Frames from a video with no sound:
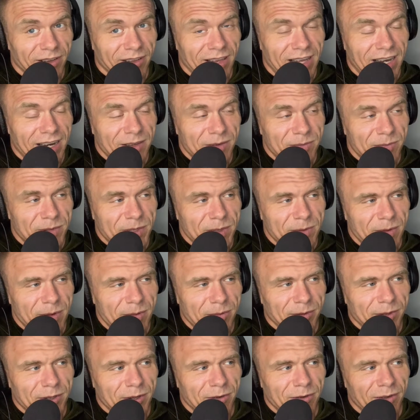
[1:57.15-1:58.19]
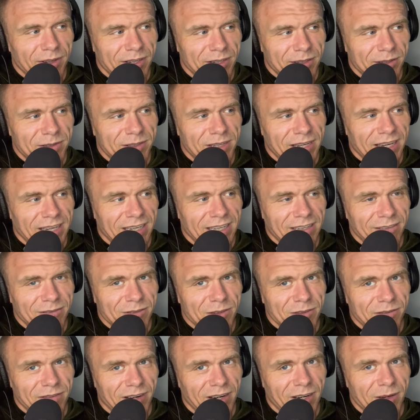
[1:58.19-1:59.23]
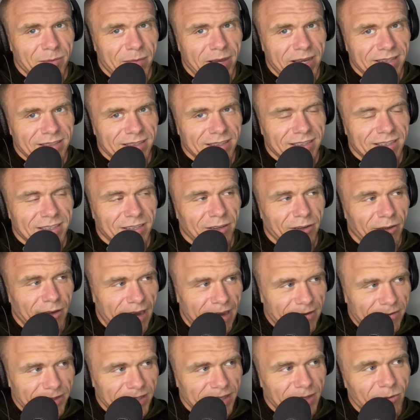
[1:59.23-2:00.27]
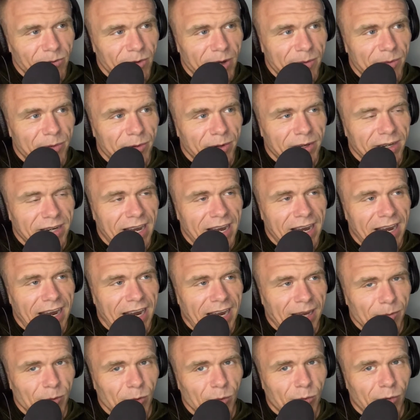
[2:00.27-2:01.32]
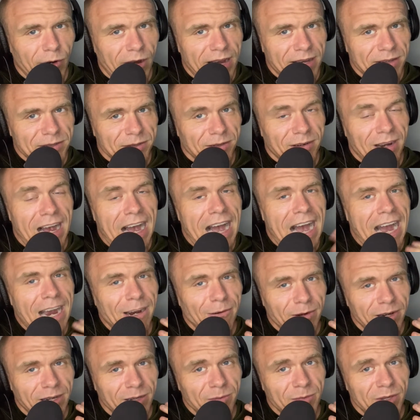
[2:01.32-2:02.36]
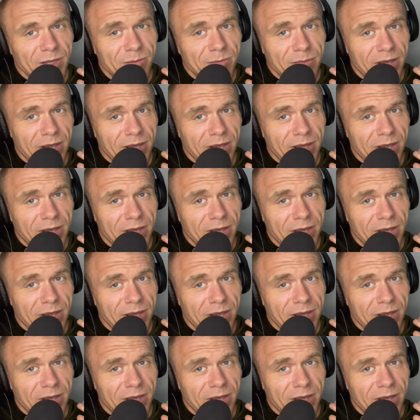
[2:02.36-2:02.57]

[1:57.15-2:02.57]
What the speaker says: A lot of these people don't understand even the very basics here. You have to get a Web3 enabled browser. I recommend